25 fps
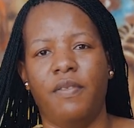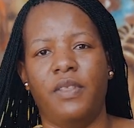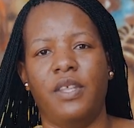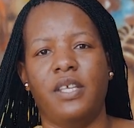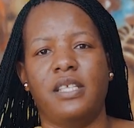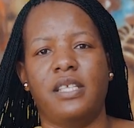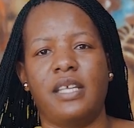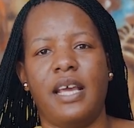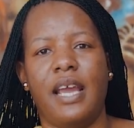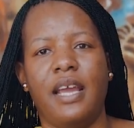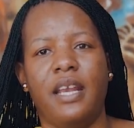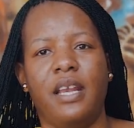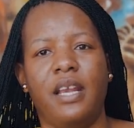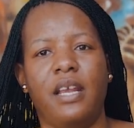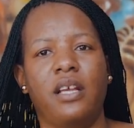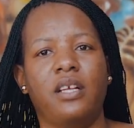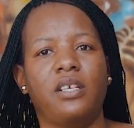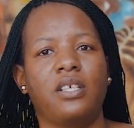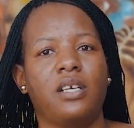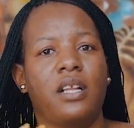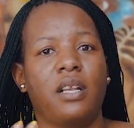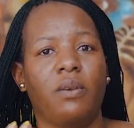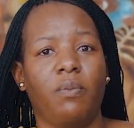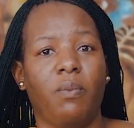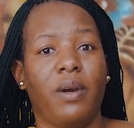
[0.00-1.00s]
the
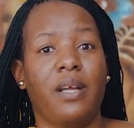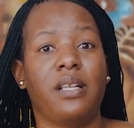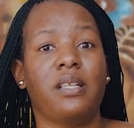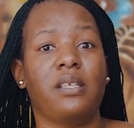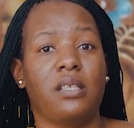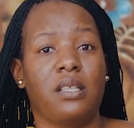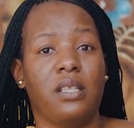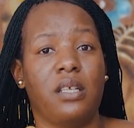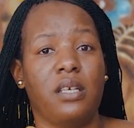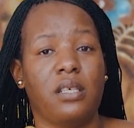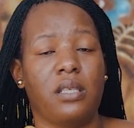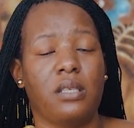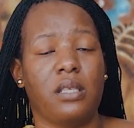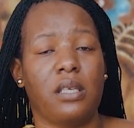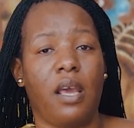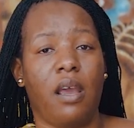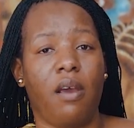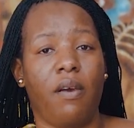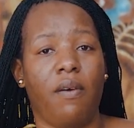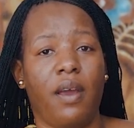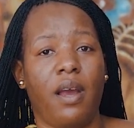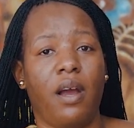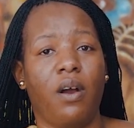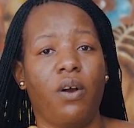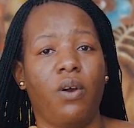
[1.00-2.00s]
signage and what this
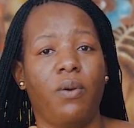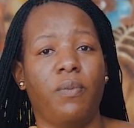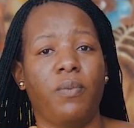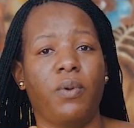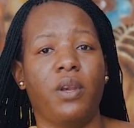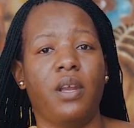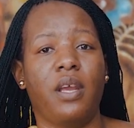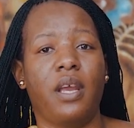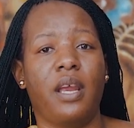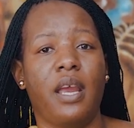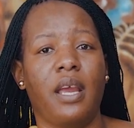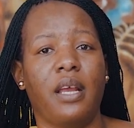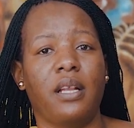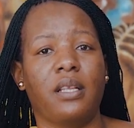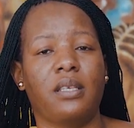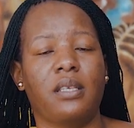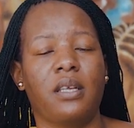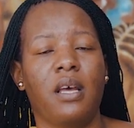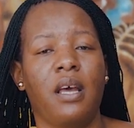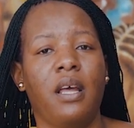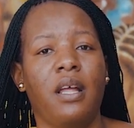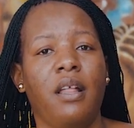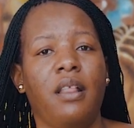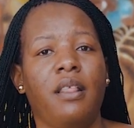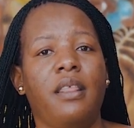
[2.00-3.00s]
area communicates,
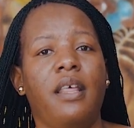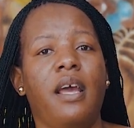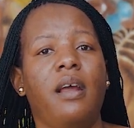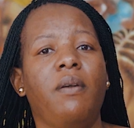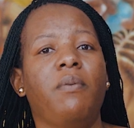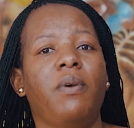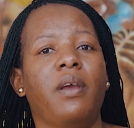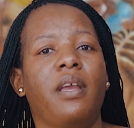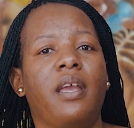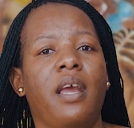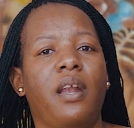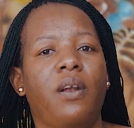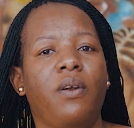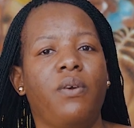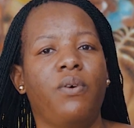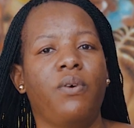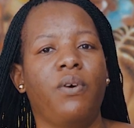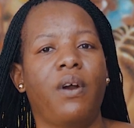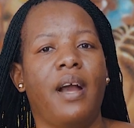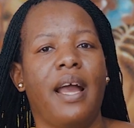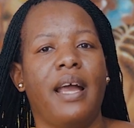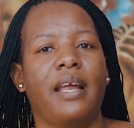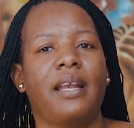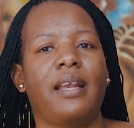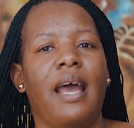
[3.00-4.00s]
then we can
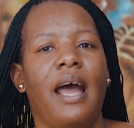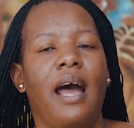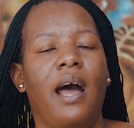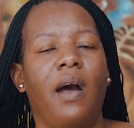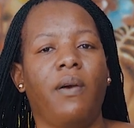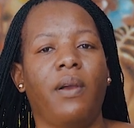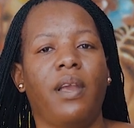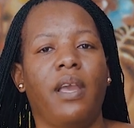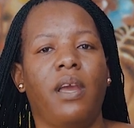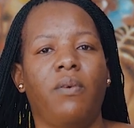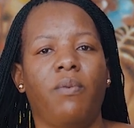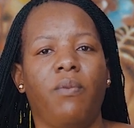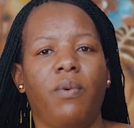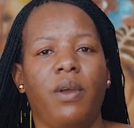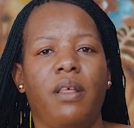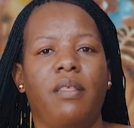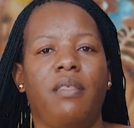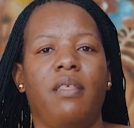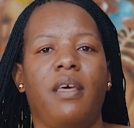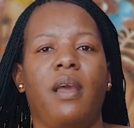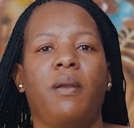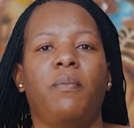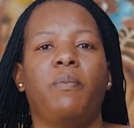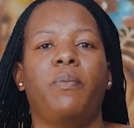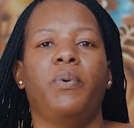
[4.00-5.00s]
look at how can we
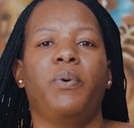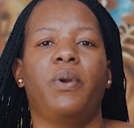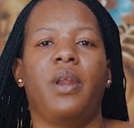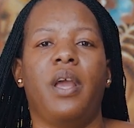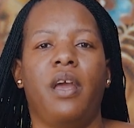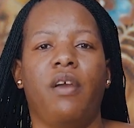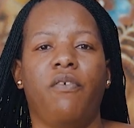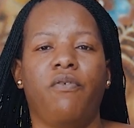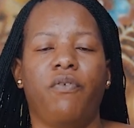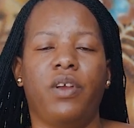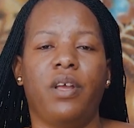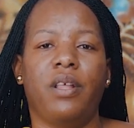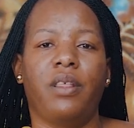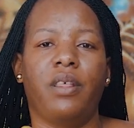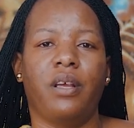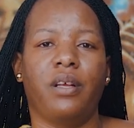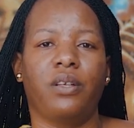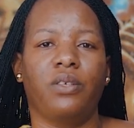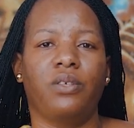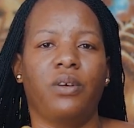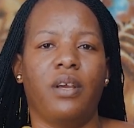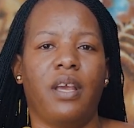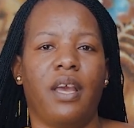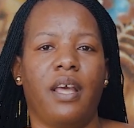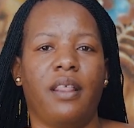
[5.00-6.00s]
then put
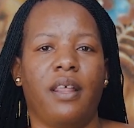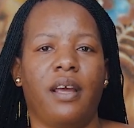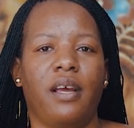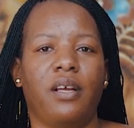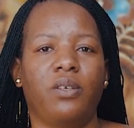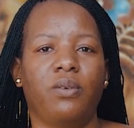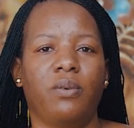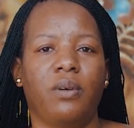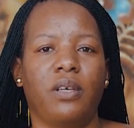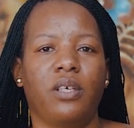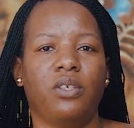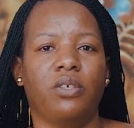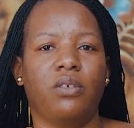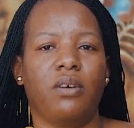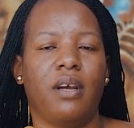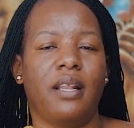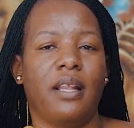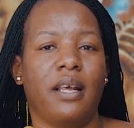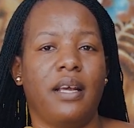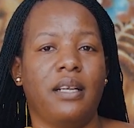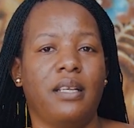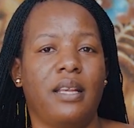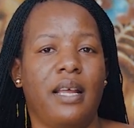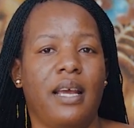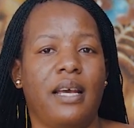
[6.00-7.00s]
everything together to ensure
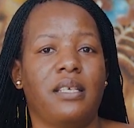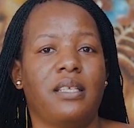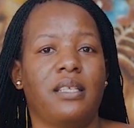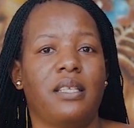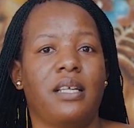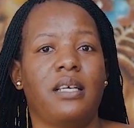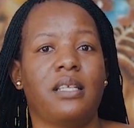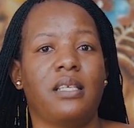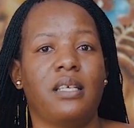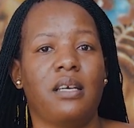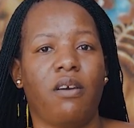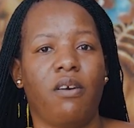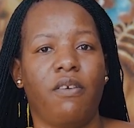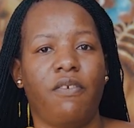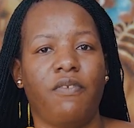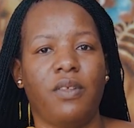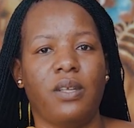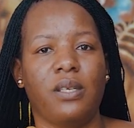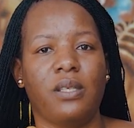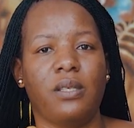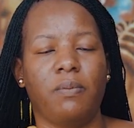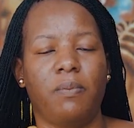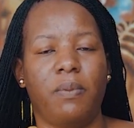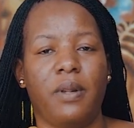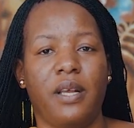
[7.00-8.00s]
that the aesthetic of
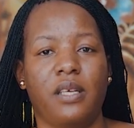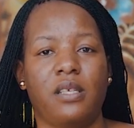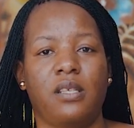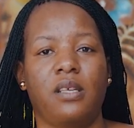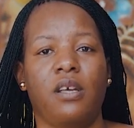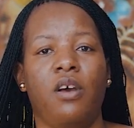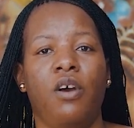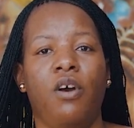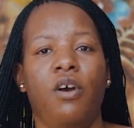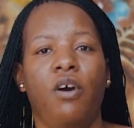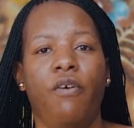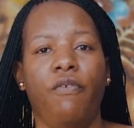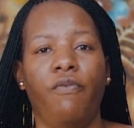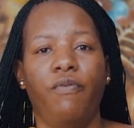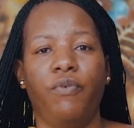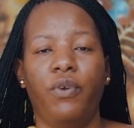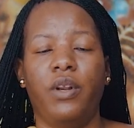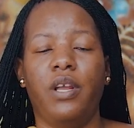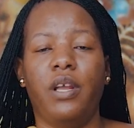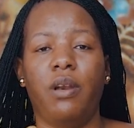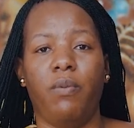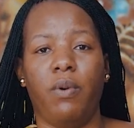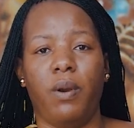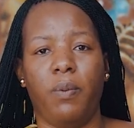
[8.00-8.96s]
this place fully